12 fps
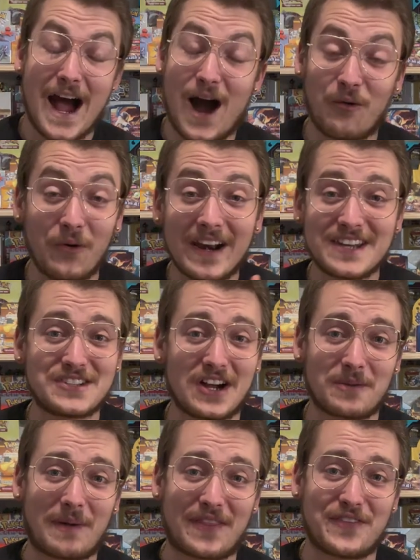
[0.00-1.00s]
I want to talk
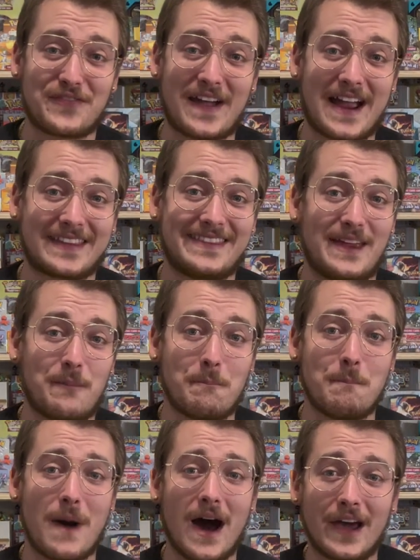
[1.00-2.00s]
about the fact that
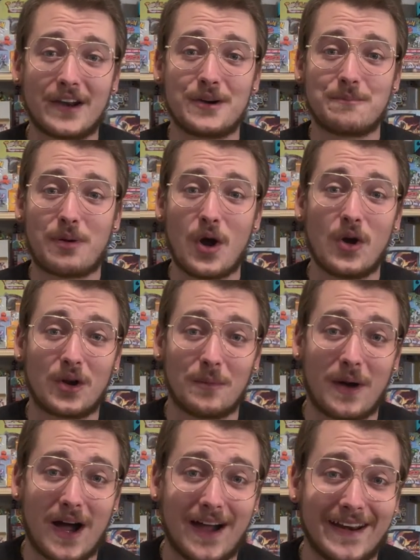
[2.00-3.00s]
modern
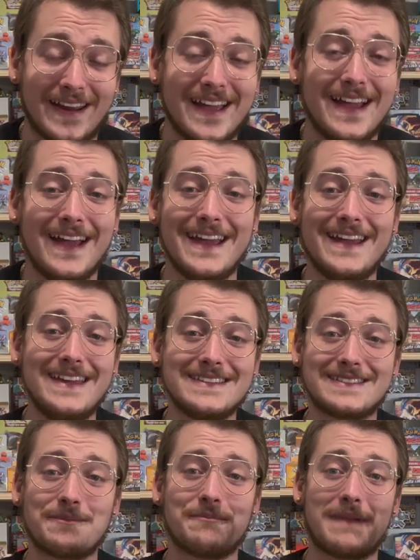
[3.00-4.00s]
Pokemon is
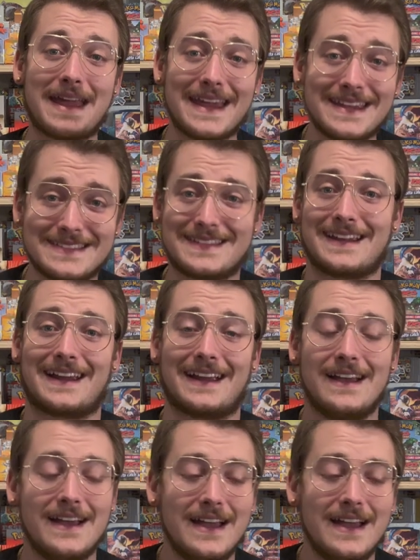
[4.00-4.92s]
amazing.